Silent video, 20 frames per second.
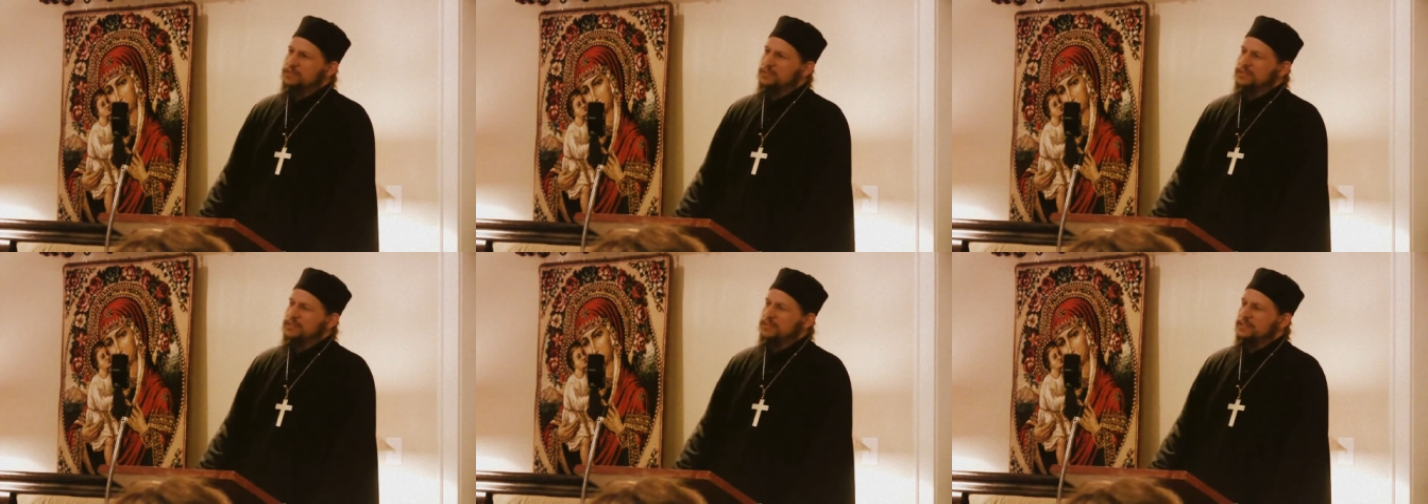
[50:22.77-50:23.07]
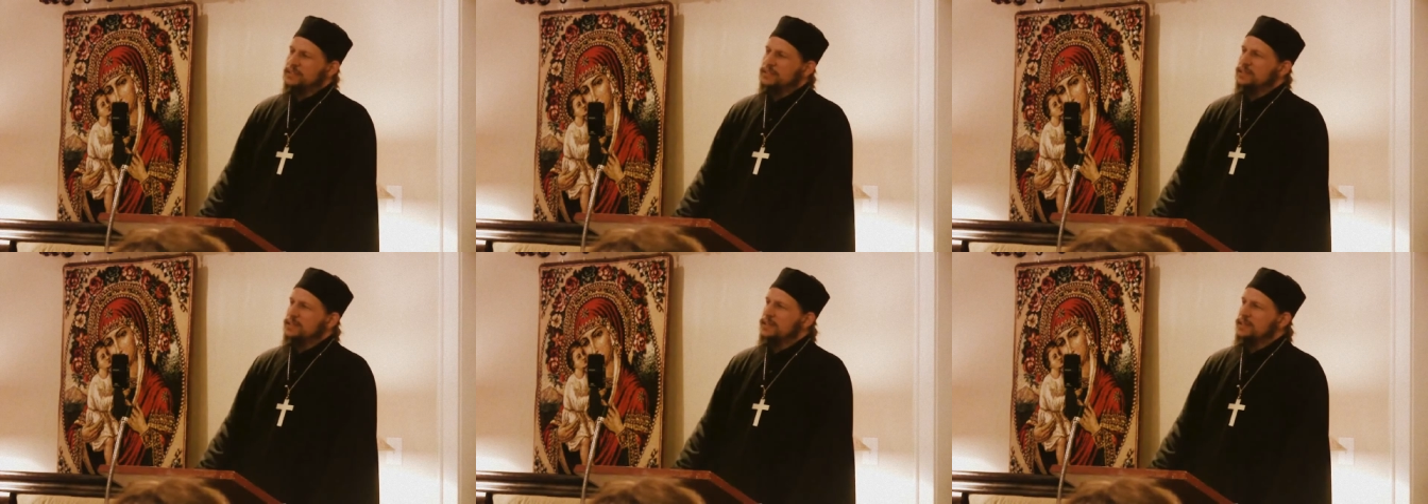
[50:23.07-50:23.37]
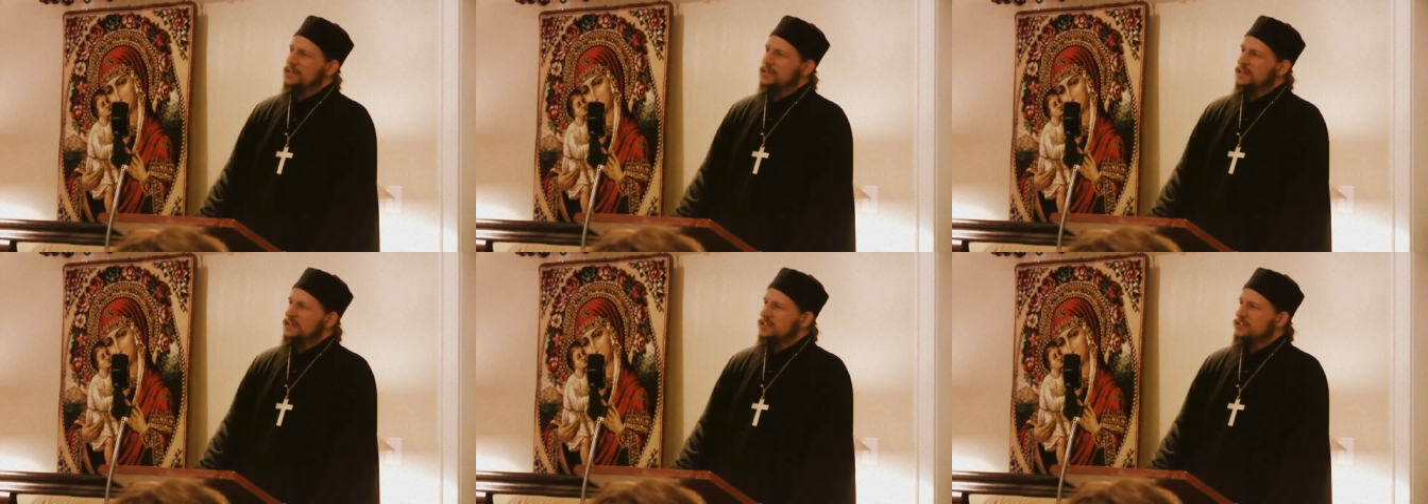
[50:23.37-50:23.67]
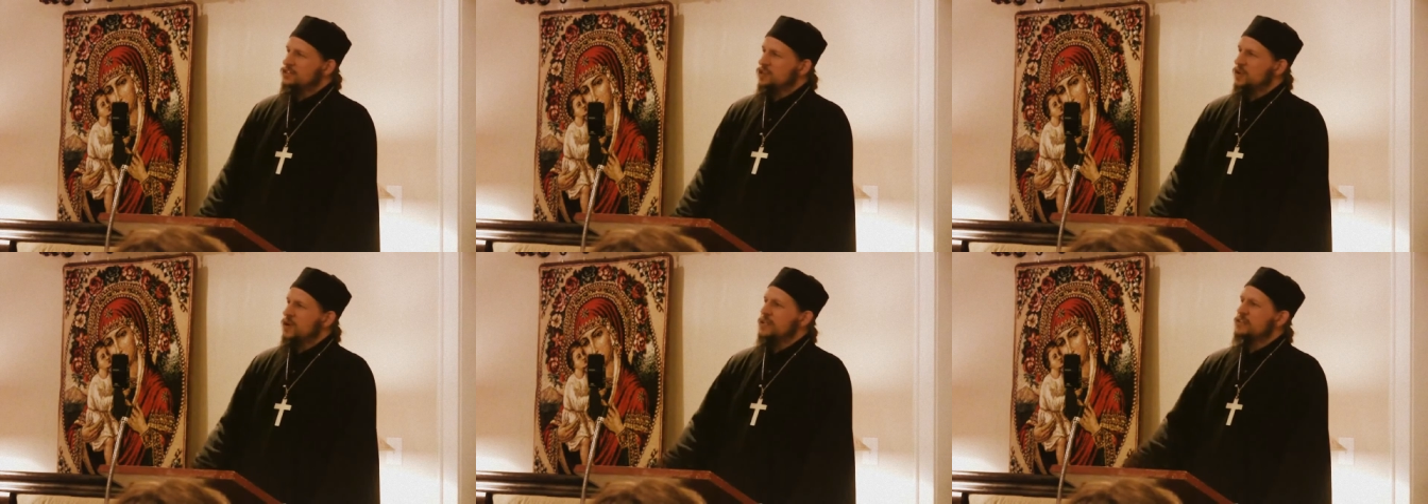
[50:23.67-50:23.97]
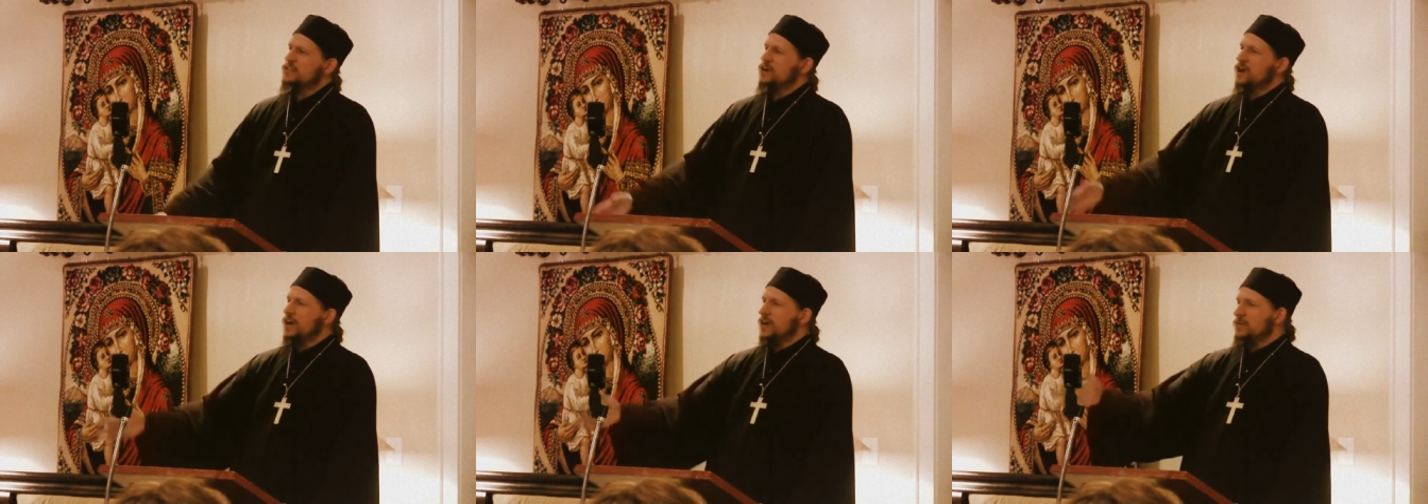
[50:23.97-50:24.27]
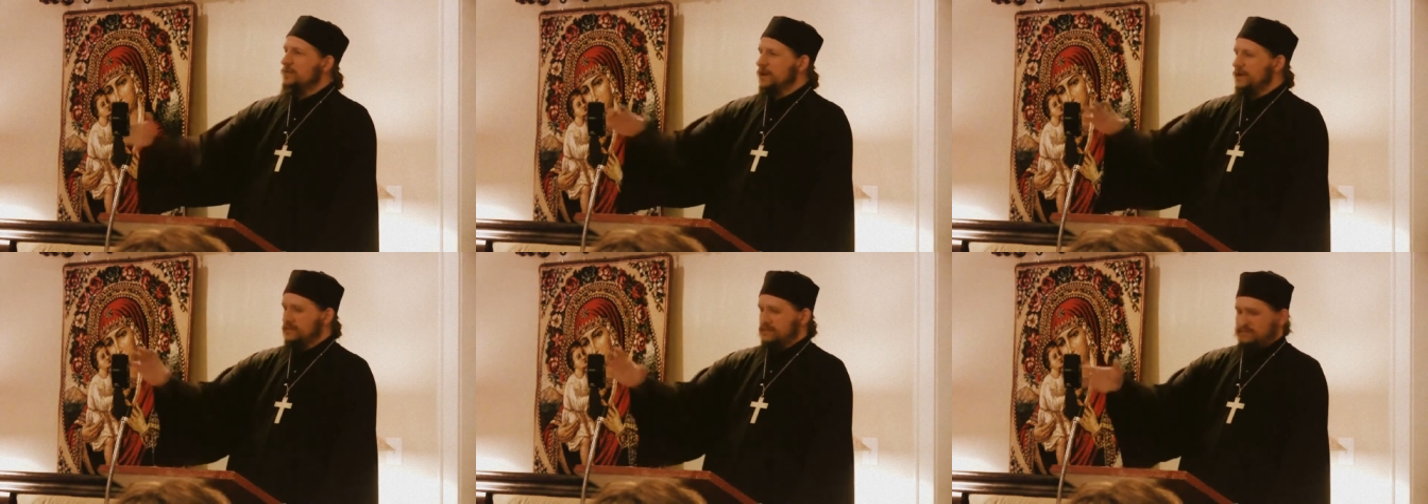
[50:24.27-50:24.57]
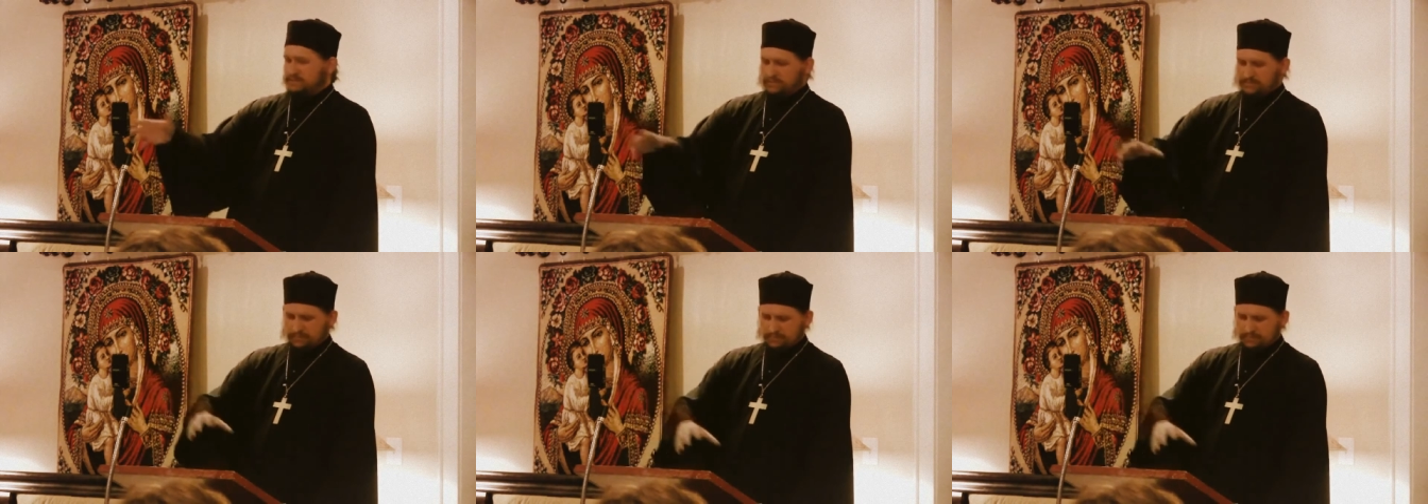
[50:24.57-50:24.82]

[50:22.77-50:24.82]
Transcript: But uh, so I talk about